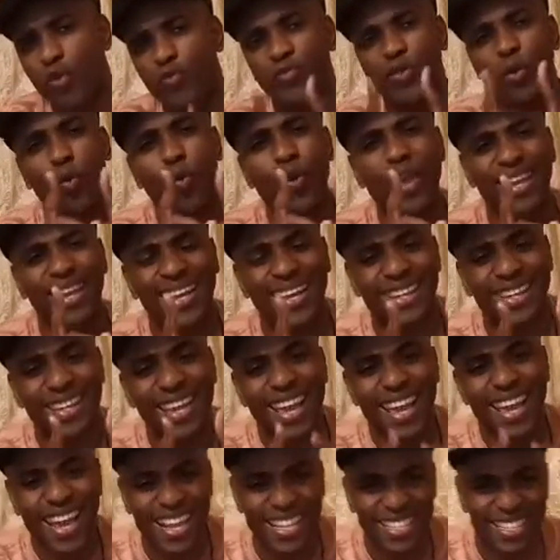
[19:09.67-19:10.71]
of the
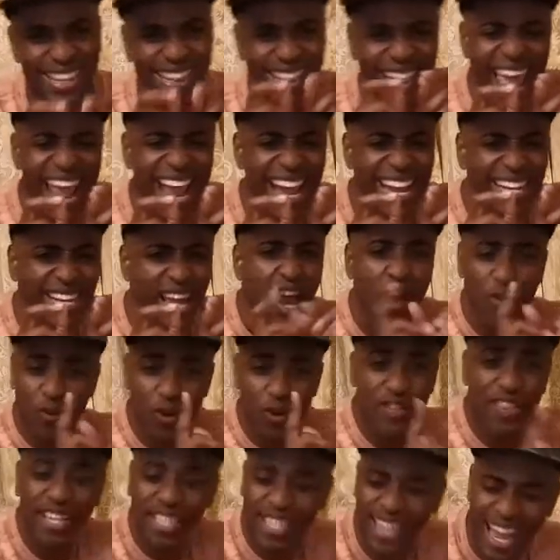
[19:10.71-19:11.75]
wicked is laid
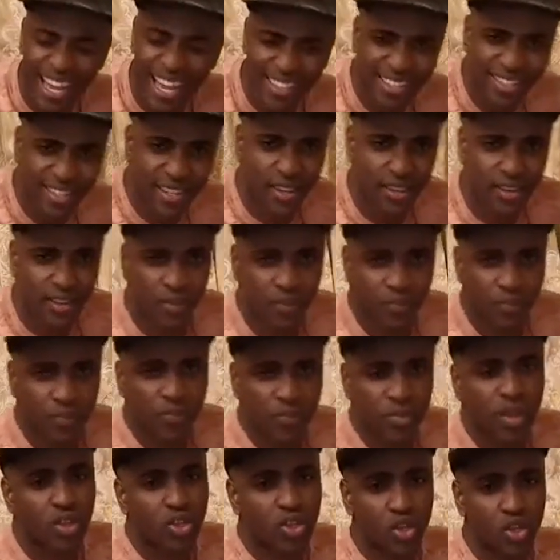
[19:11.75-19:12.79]
for the just.
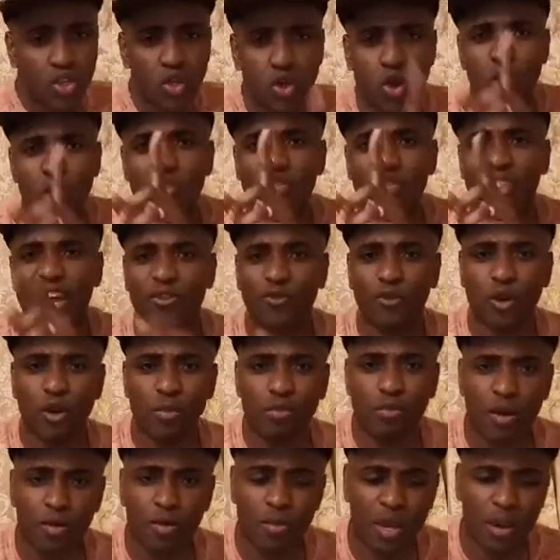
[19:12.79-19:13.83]
Chew on that
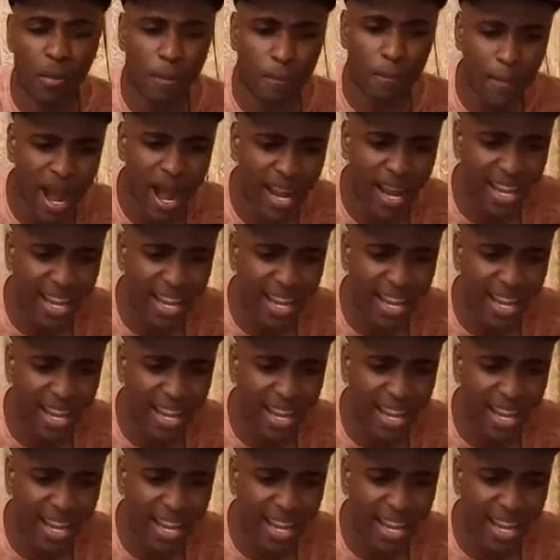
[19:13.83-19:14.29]
for a moment.